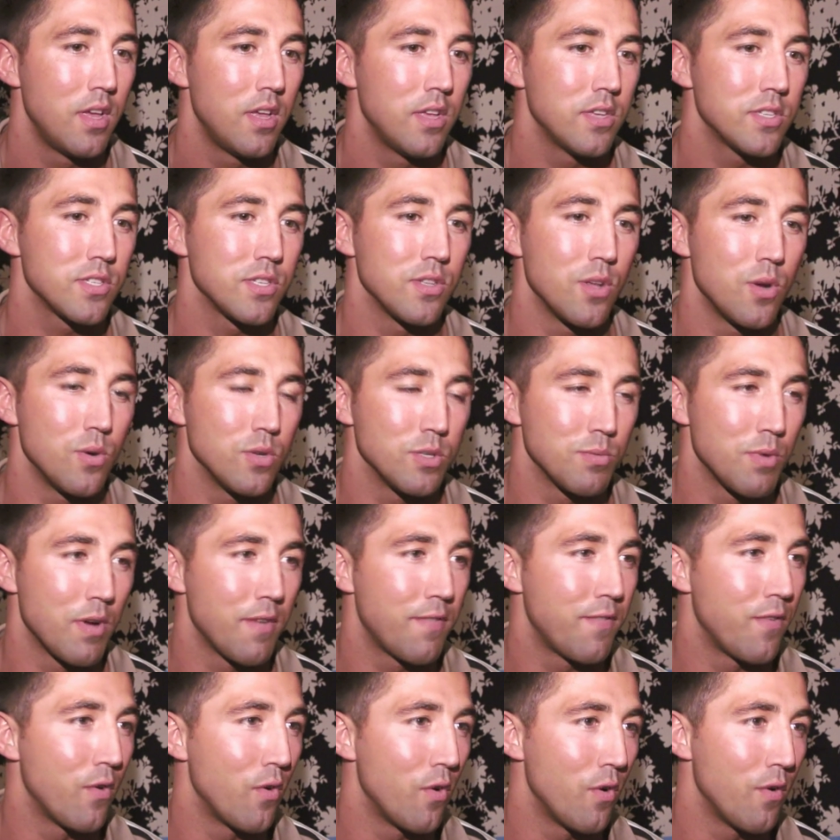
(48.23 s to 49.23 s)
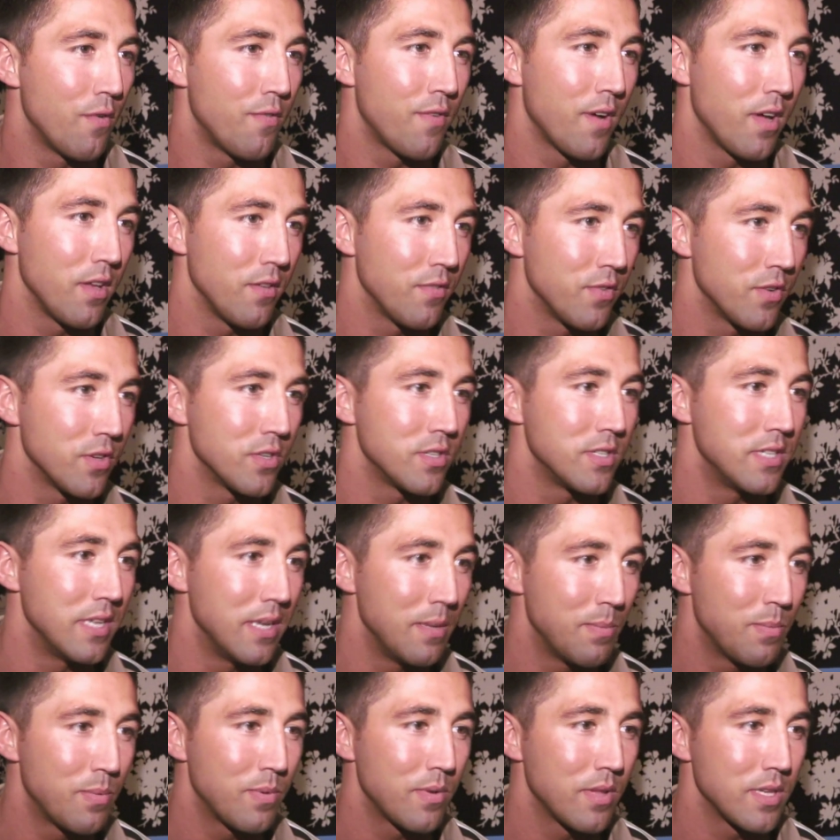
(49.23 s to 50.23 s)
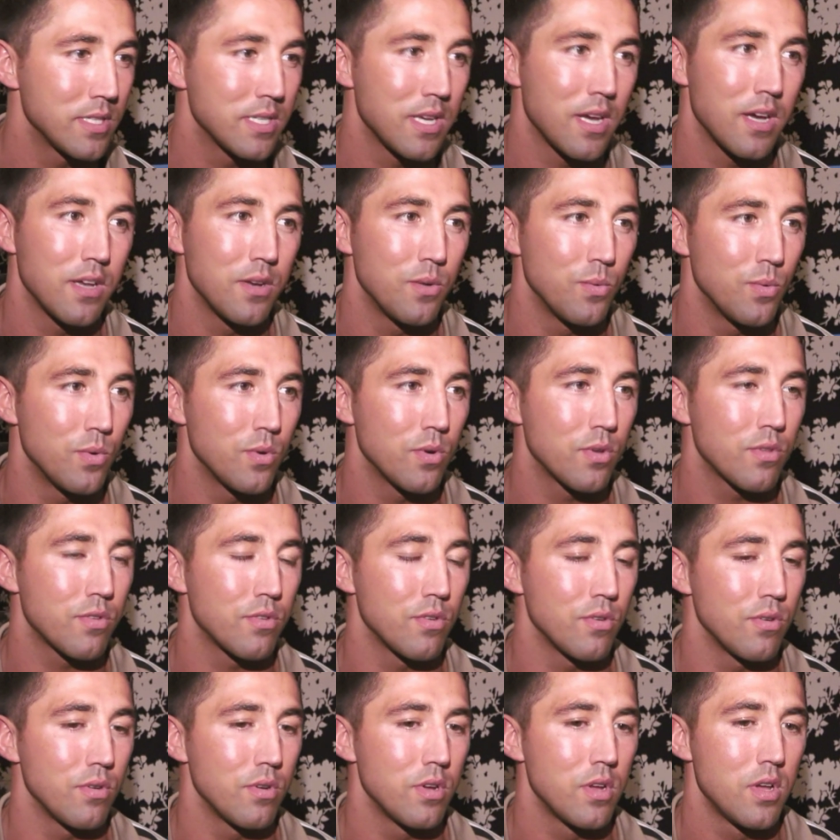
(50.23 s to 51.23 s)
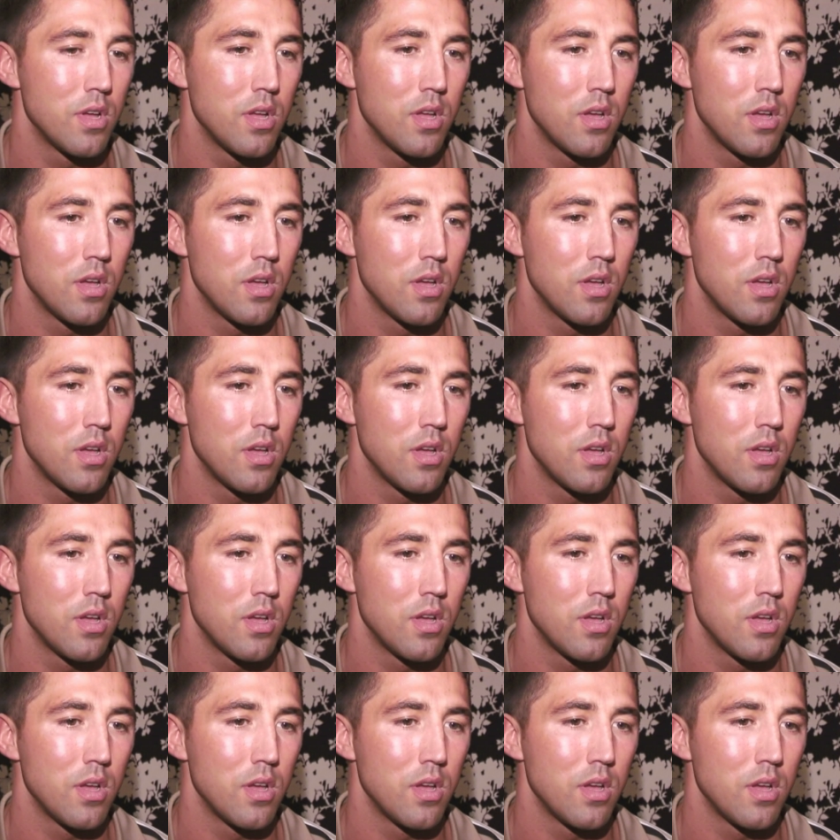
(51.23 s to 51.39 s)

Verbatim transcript: Snow was about four or five foot deep. That's hard to walk through.